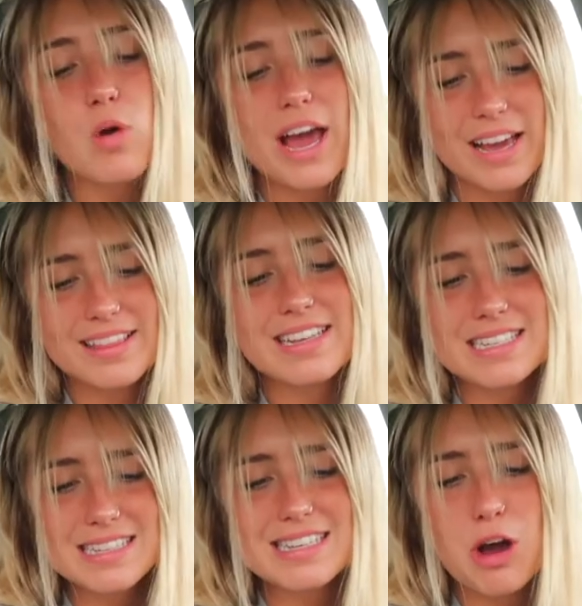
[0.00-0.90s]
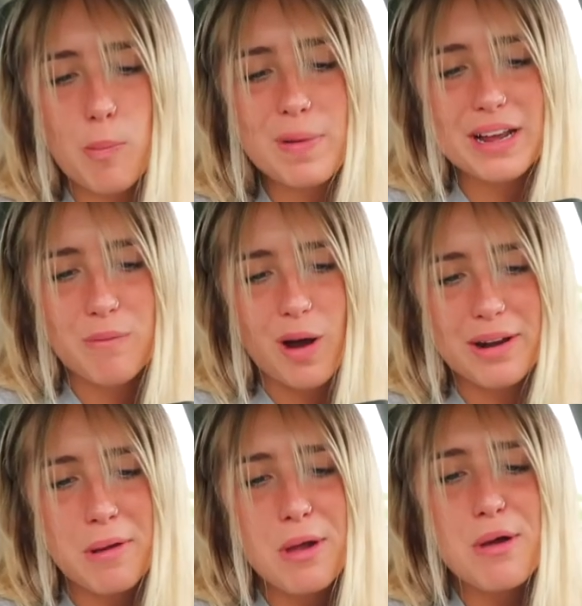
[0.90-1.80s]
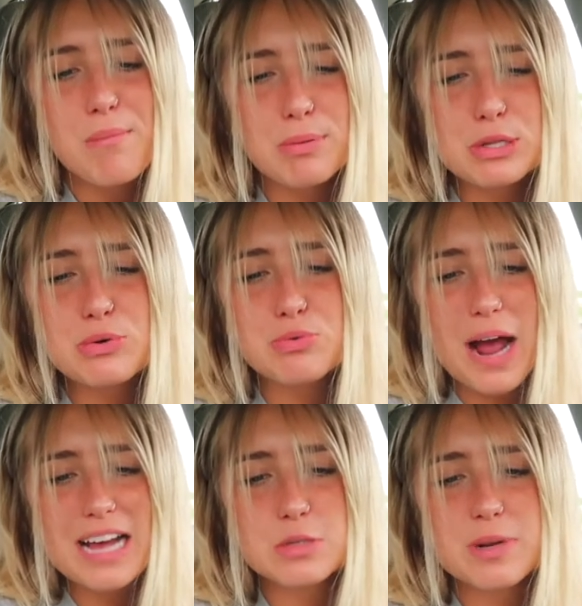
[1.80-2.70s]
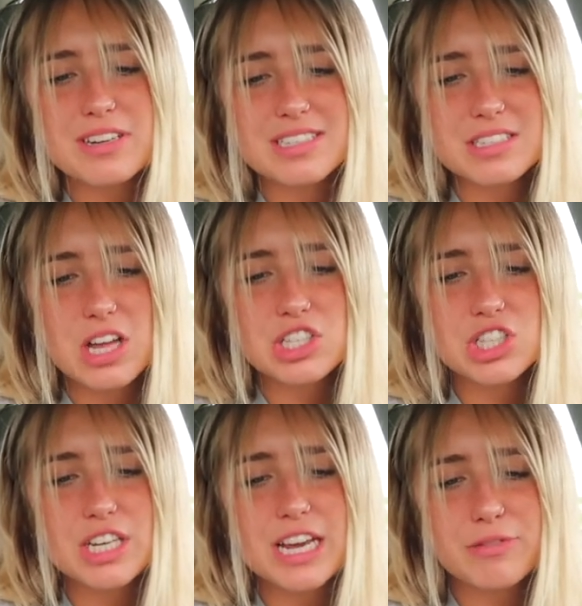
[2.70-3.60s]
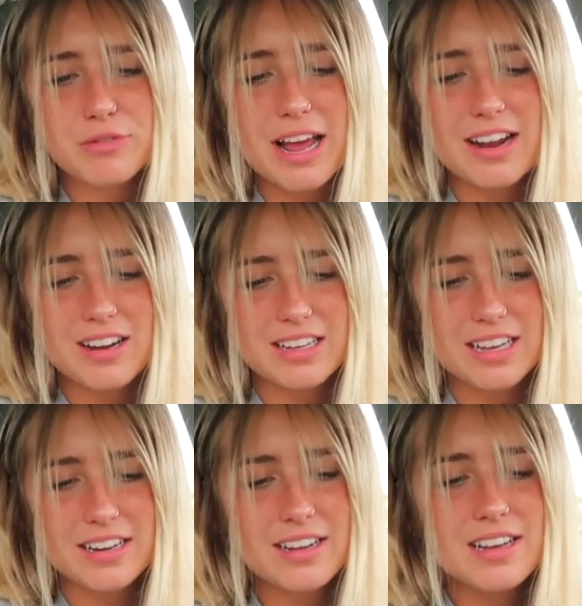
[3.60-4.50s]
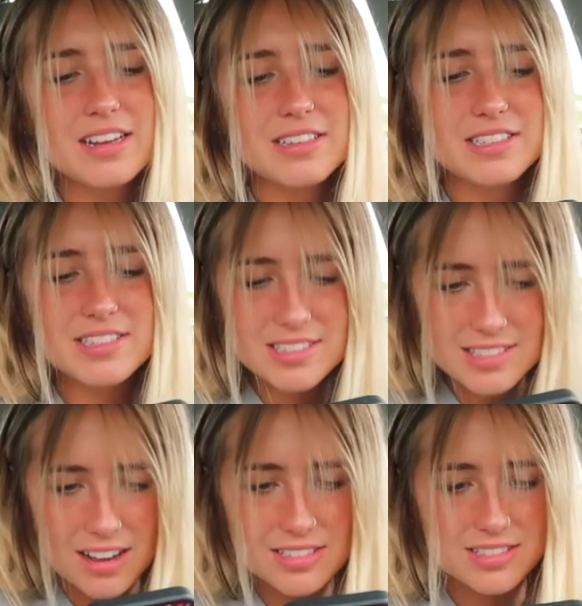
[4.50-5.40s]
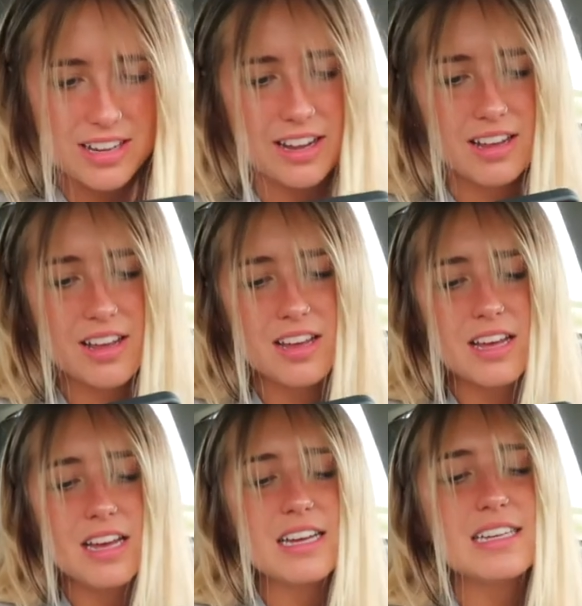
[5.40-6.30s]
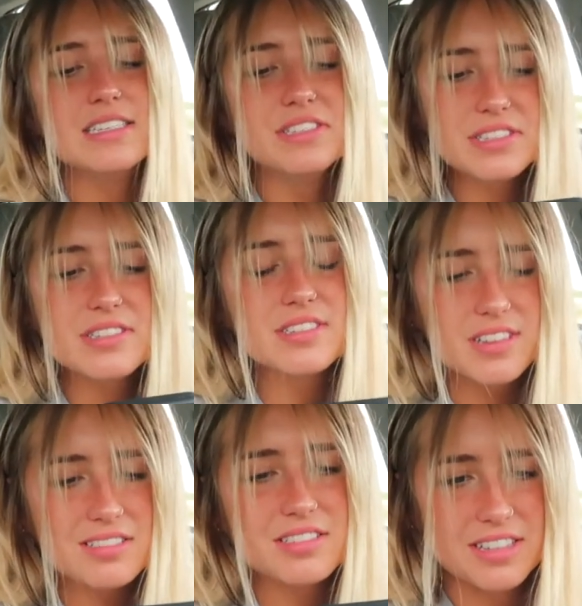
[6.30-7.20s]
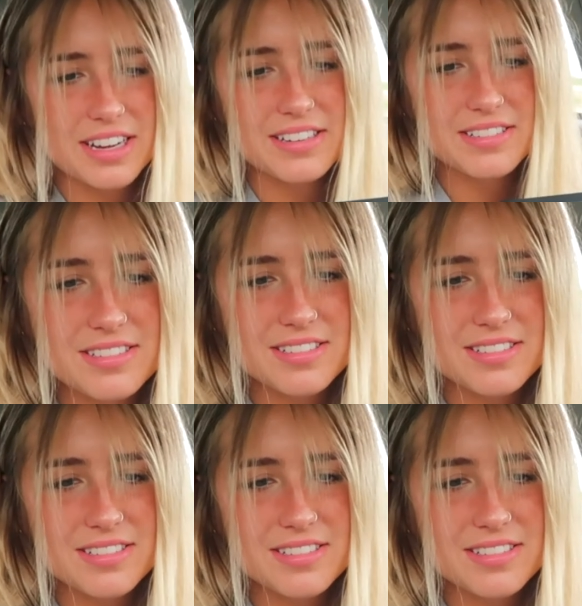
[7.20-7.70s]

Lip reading: Okay, this is the opening one. Blue raspberry slushy and red onion. Disgusting. Disgusting.